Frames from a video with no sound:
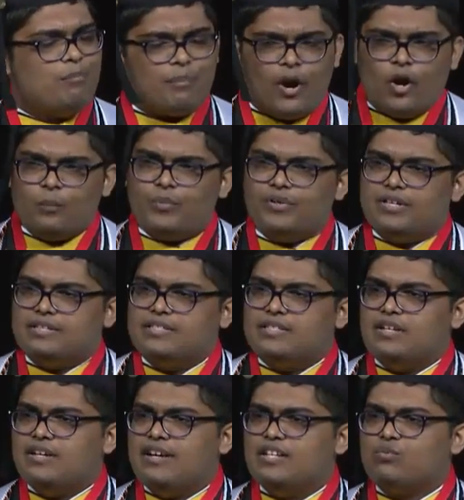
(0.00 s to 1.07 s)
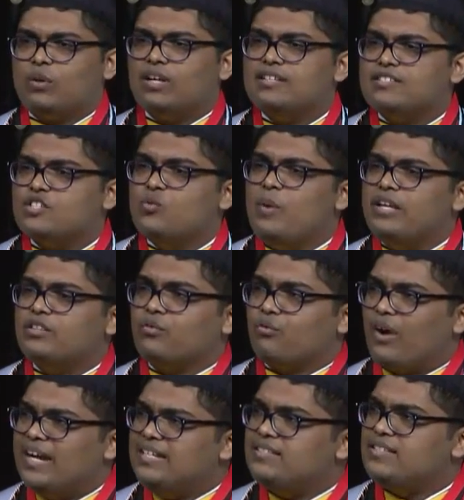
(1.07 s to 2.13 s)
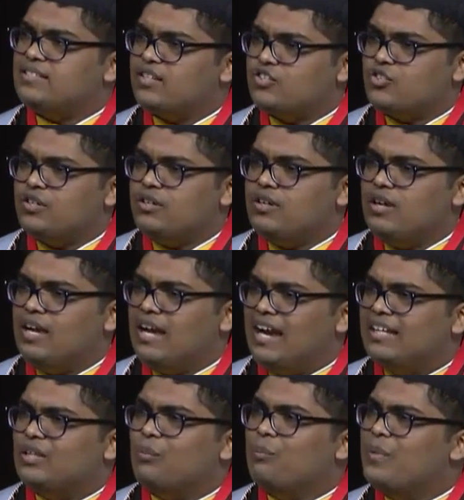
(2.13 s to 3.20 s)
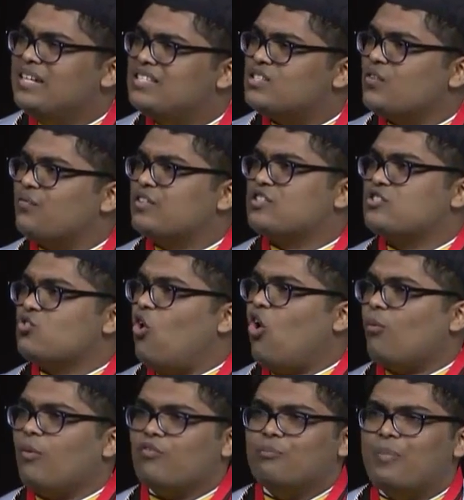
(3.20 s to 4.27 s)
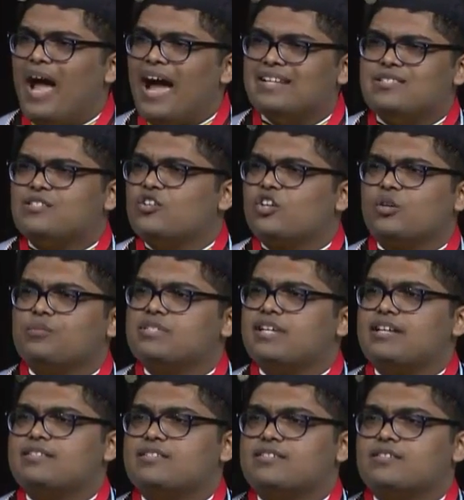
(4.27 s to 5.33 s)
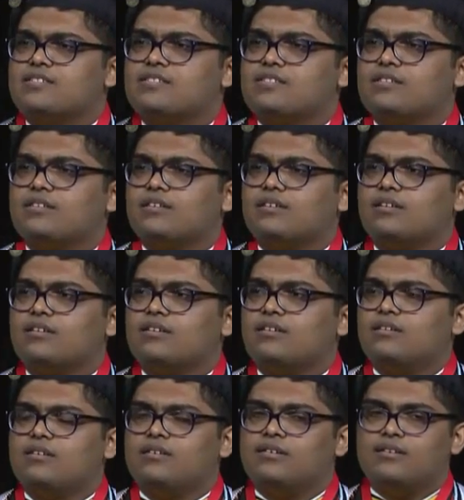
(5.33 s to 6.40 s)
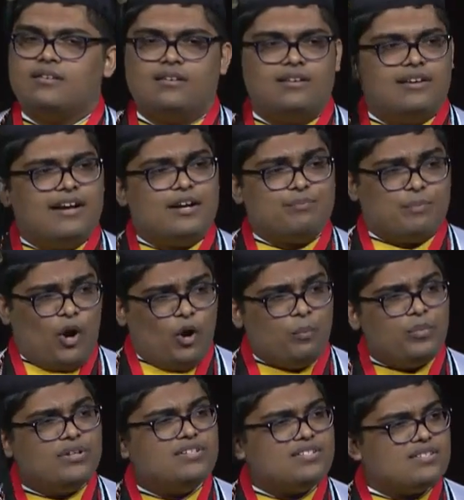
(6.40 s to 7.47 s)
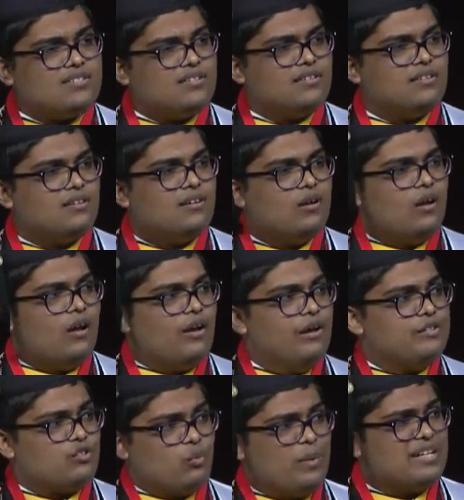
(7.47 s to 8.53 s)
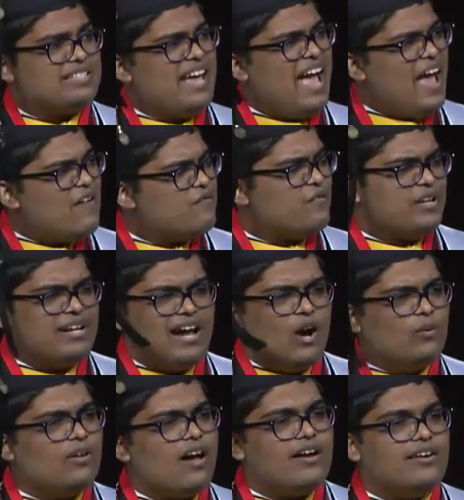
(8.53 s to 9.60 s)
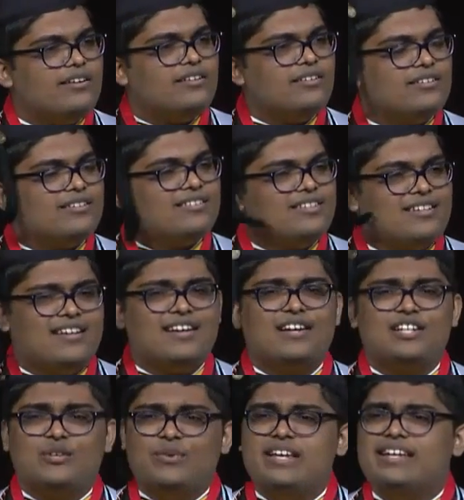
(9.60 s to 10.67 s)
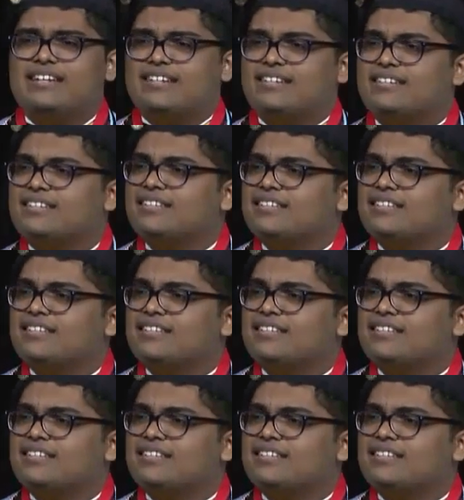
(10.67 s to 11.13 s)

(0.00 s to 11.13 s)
Purpose is what lets you make the right decision in the midst of a storm of bad circumstances. And purpose is what makes every outlier unique.